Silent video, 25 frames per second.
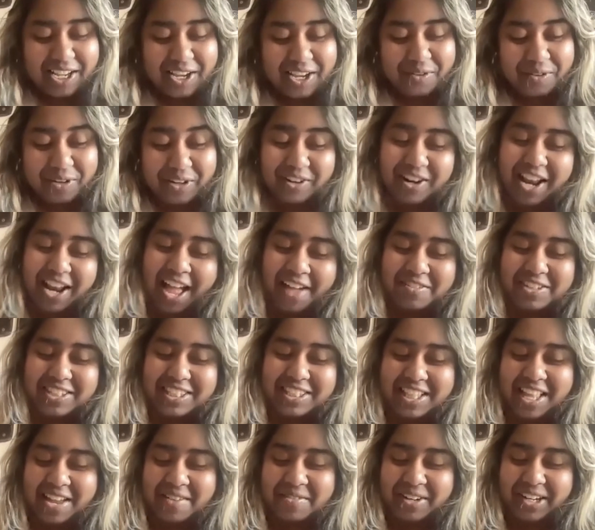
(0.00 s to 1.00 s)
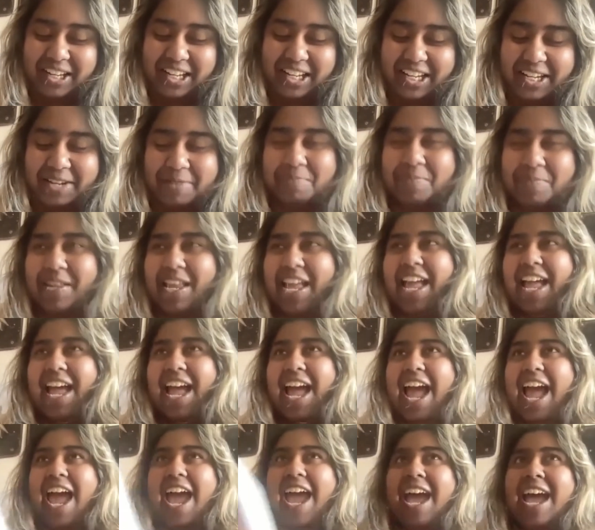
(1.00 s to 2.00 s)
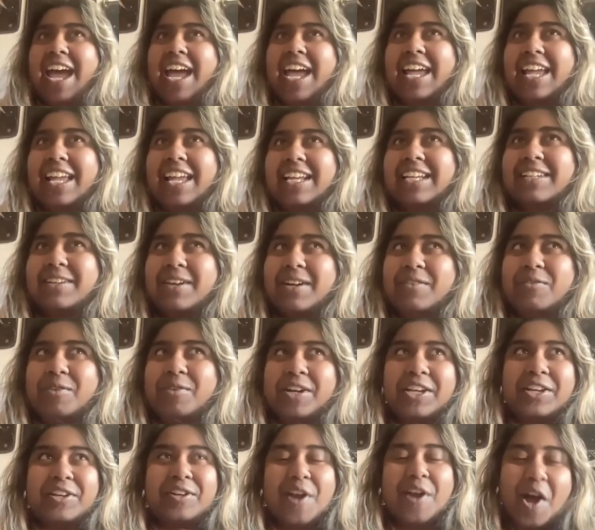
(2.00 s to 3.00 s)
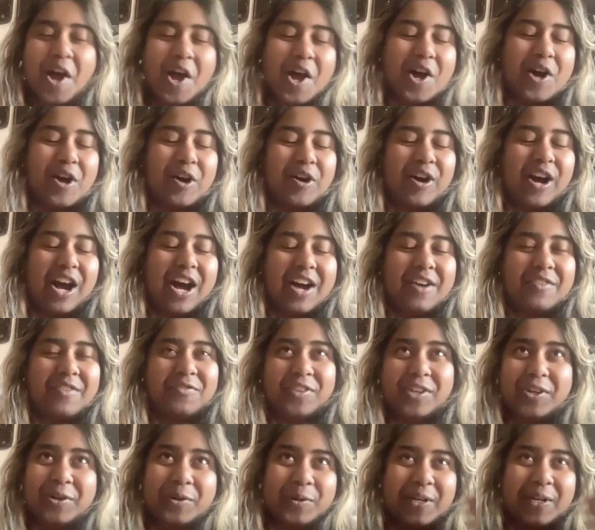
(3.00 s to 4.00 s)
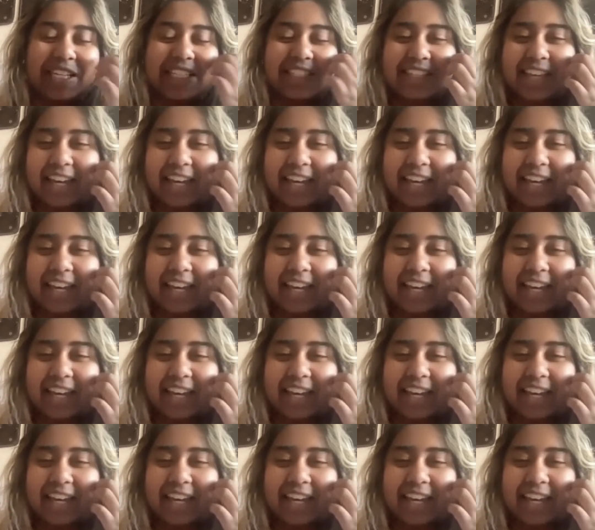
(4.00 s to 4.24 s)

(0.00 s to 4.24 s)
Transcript: we don't have a celebrity. And what do you know? A few weeks